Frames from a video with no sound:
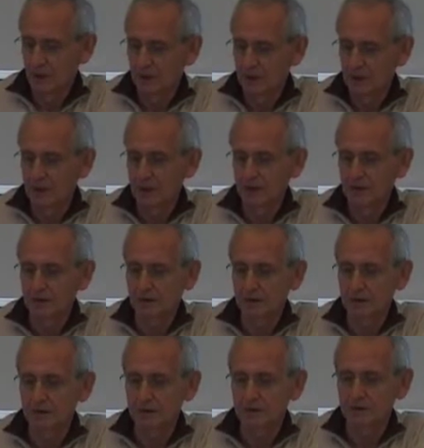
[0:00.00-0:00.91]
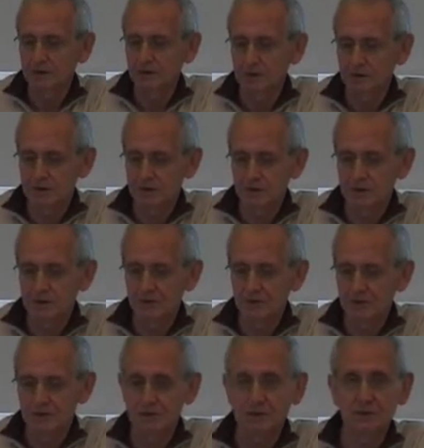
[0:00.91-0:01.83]
And it was
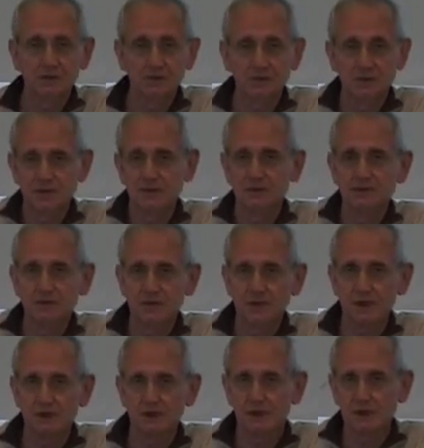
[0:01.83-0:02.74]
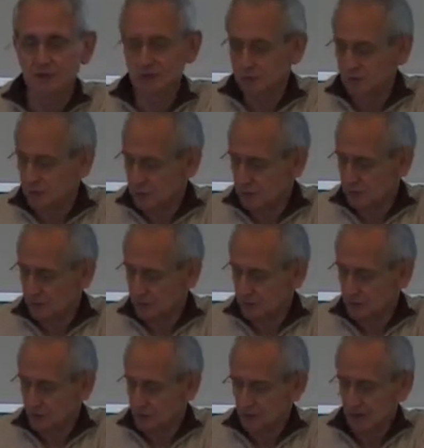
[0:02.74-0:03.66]
emphasized that this would
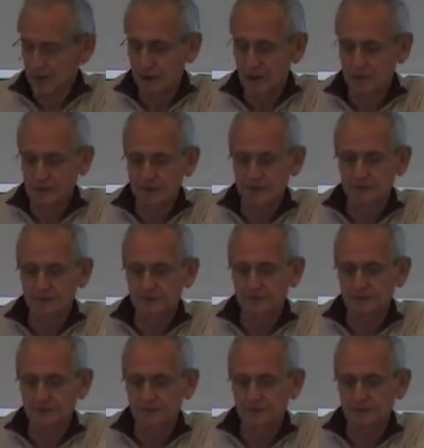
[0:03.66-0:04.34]
not be the case.